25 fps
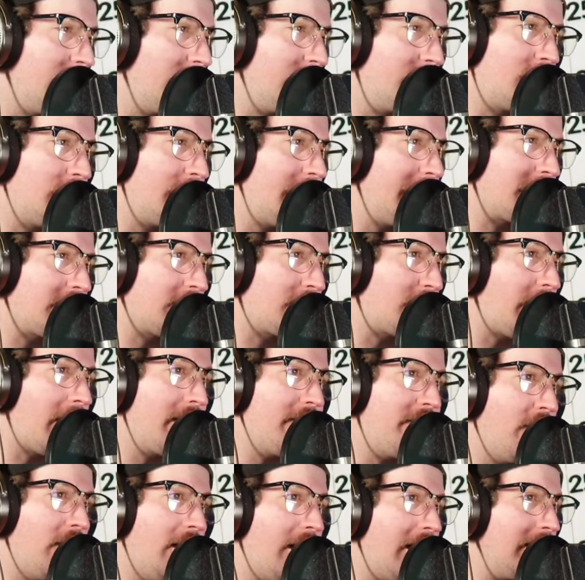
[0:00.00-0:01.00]
June has a
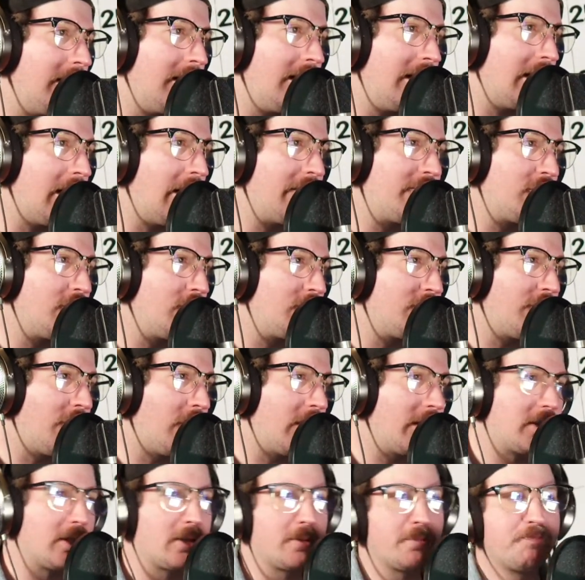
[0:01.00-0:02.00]
great voice. I love June's
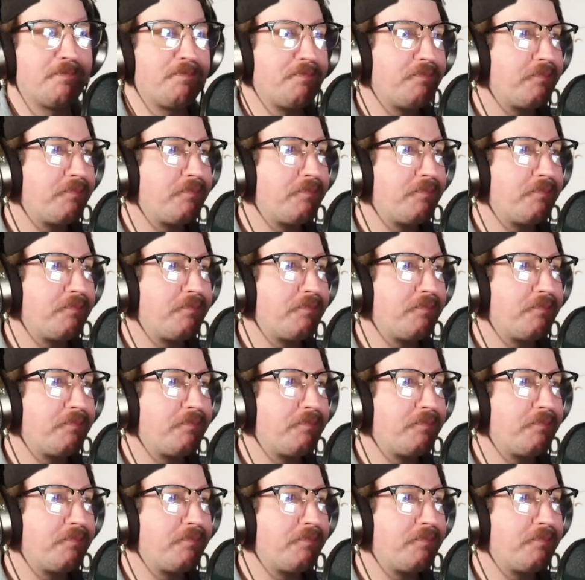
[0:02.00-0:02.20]
voice.